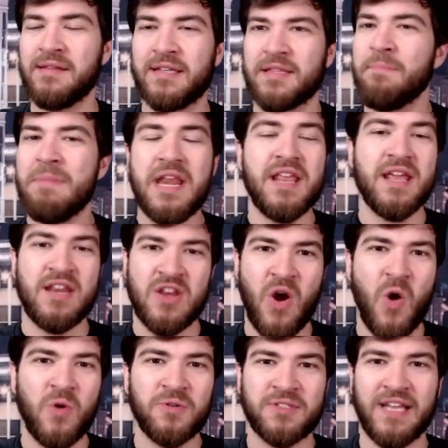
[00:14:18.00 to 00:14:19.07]
media
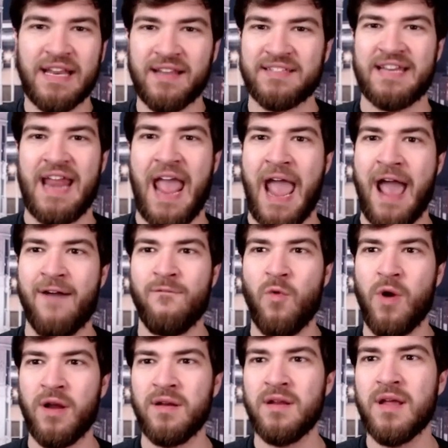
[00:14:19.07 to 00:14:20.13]
knows that he doesn't have
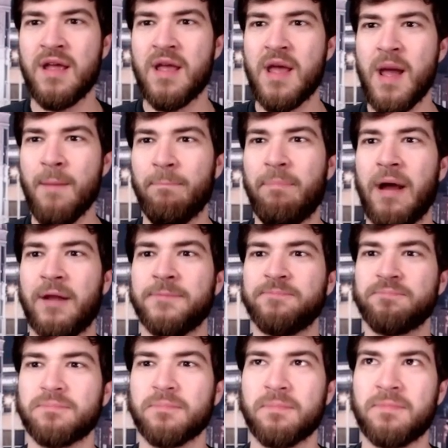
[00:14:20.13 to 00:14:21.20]
one, but
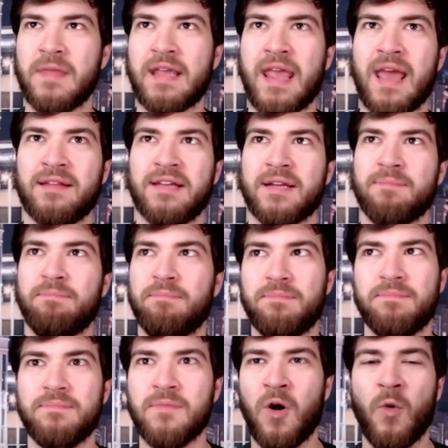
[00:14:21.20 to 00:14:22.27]
they can't, like,
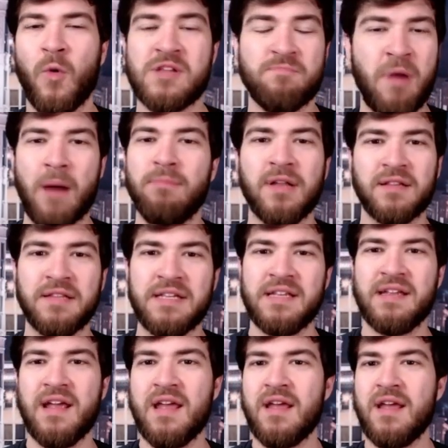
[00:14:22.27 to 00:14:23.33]
always
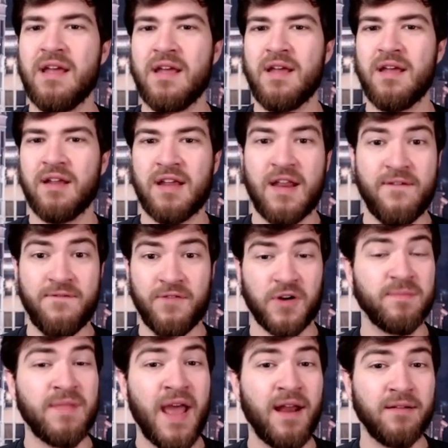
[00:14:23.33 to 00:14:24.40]
publicly
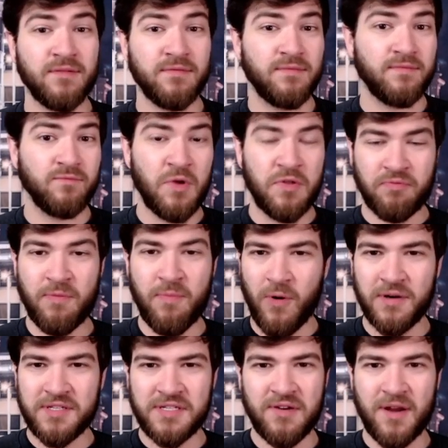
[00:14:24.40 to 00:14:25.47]
confirm that with
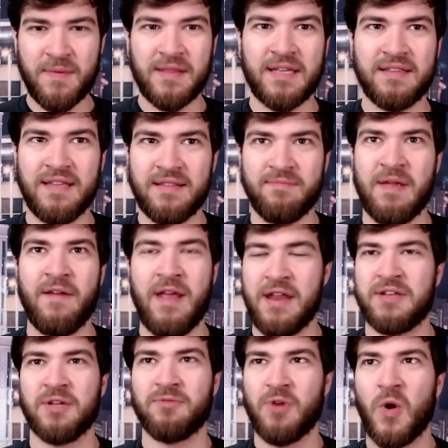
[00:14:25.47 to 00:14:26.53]
reports. You know what I mean? Like,
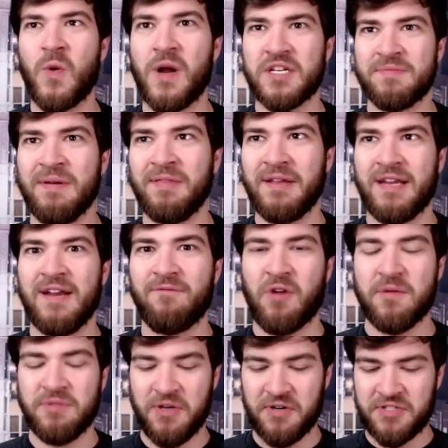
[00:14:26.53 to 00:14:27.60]
until Roquan Smith, like,
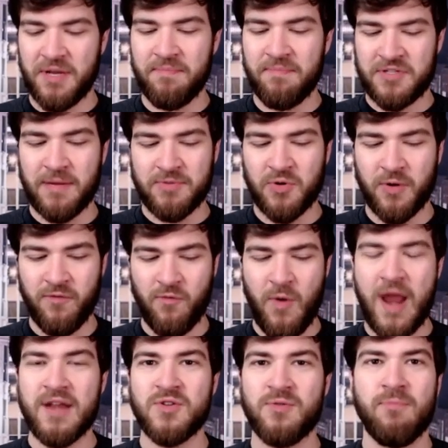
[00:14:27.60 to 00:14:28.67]
confirms it, or some sort of
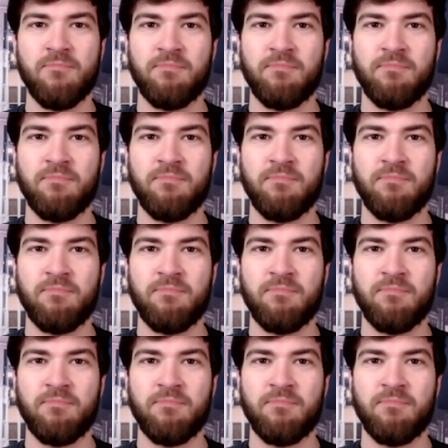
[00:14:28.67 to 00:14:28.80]
way to